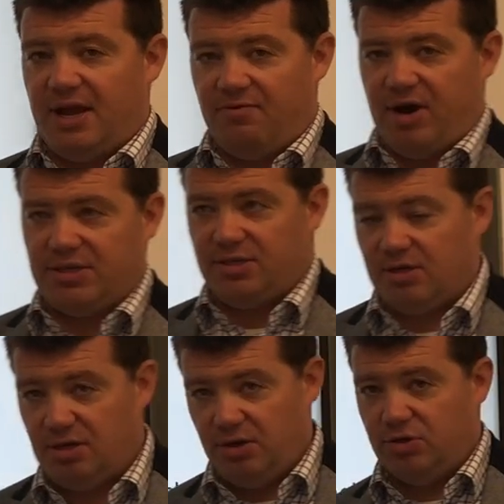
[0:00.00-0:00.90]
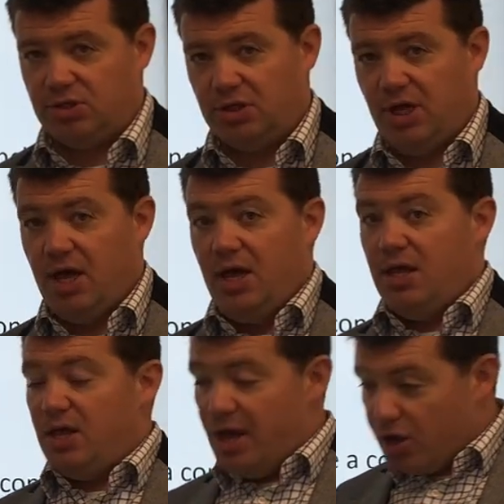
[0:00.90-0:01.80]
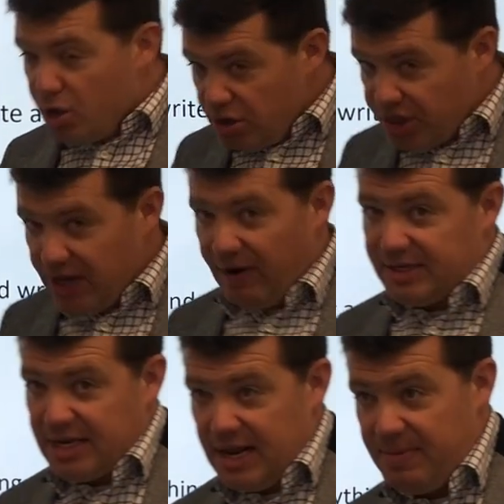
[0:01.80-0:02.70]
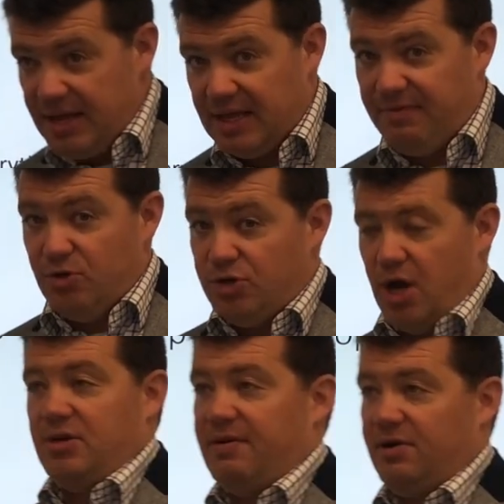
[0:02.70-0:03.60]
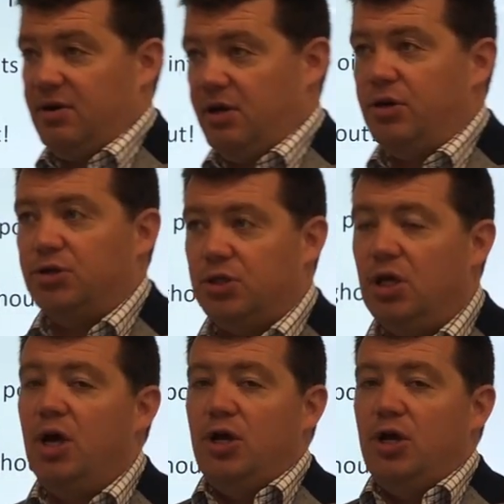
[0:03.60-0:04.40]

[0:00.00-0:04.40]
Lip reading: and write a conclusion. It could theoretically mean that if you don't have a conclusion,